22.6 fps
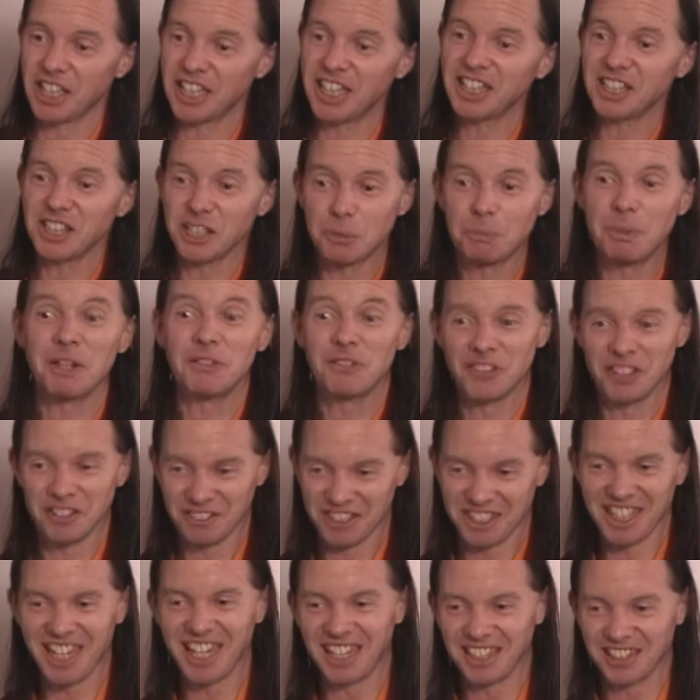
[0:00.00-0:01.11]
They get to speak for
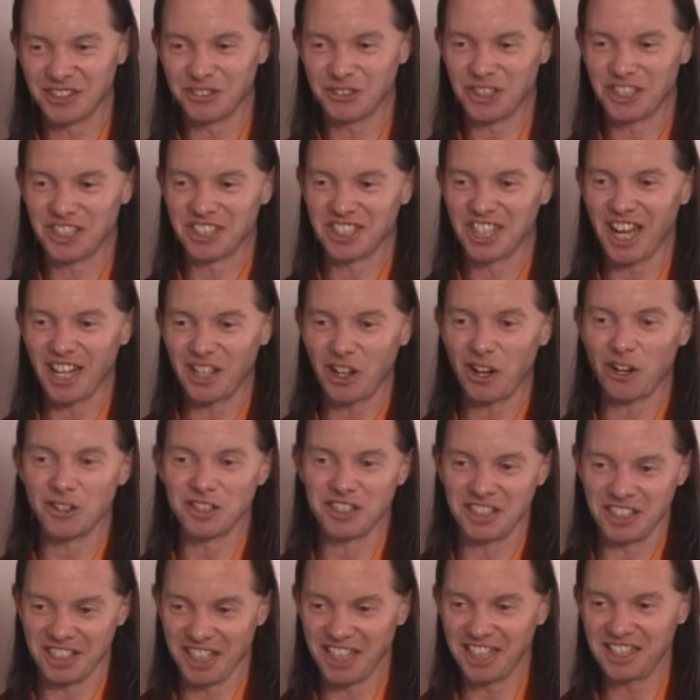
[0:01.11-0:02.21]
themselves, which is not
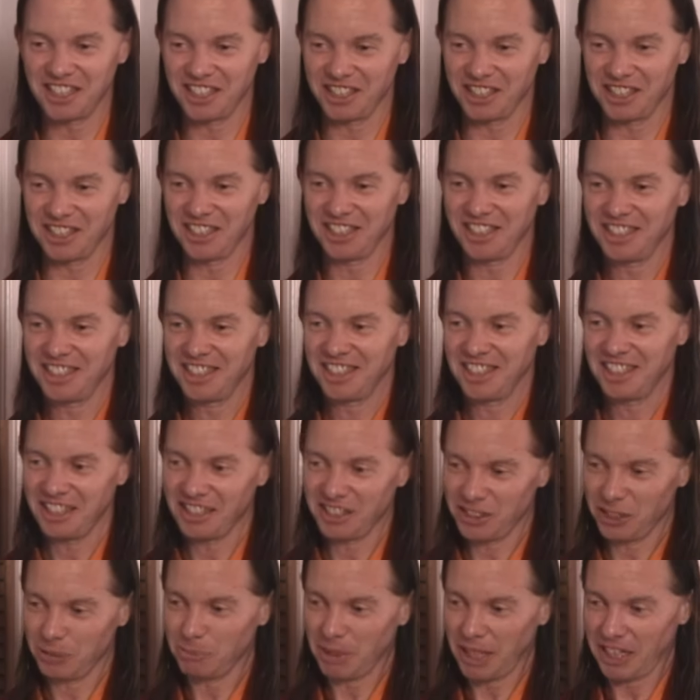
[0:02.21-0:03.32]
always the case in a, in
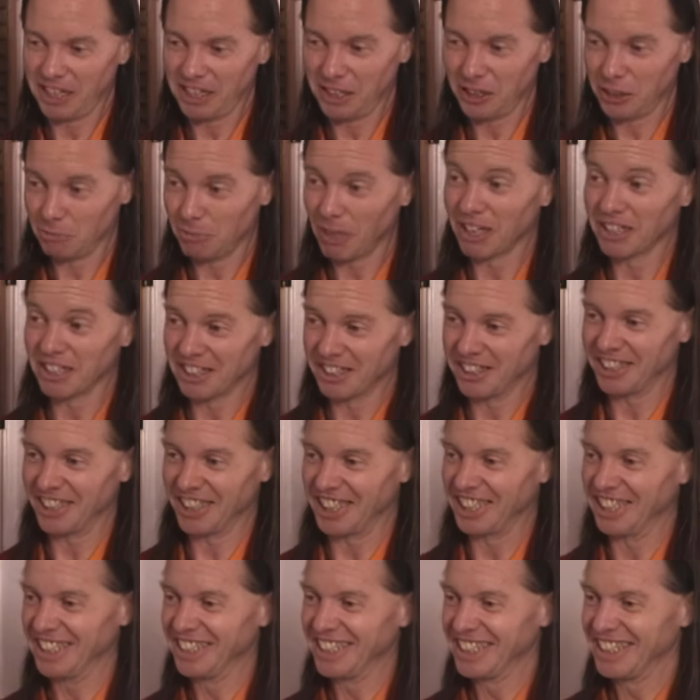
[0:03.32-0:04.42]
a debate in the
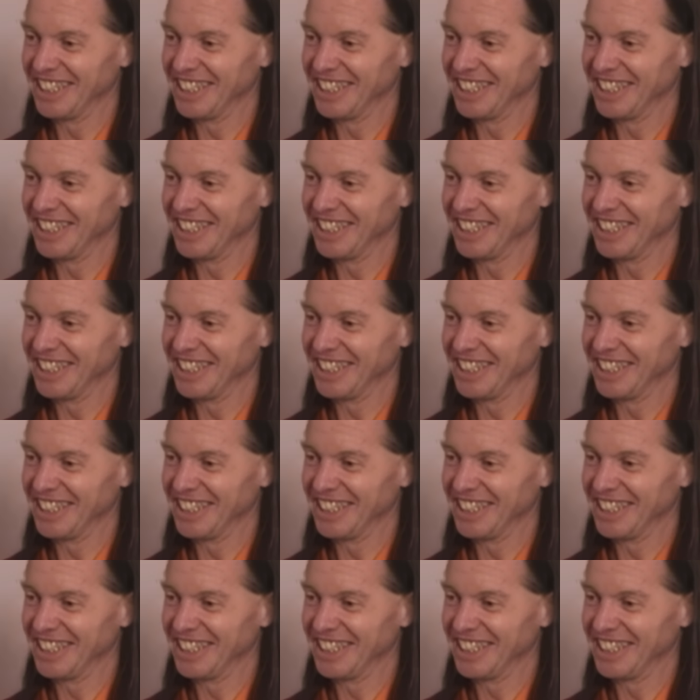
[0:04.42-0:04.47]
monastery,